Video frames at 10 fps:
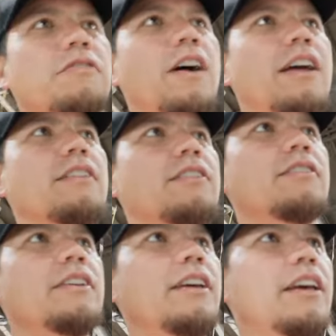to find
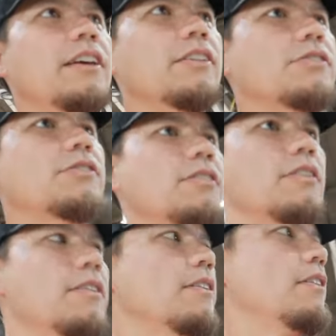is
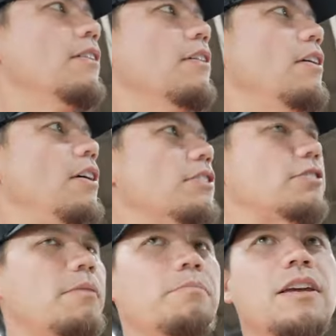
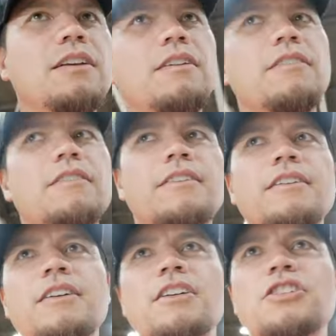something
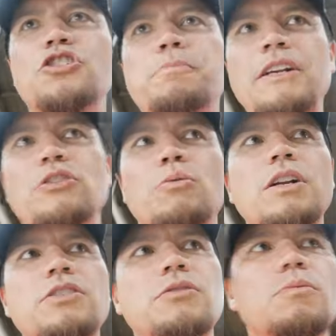special.
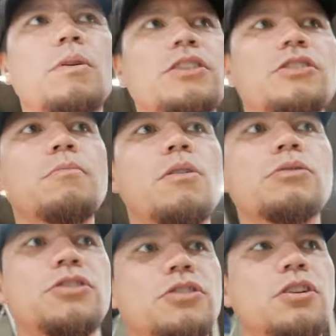What is the
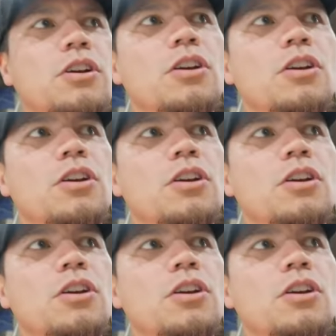most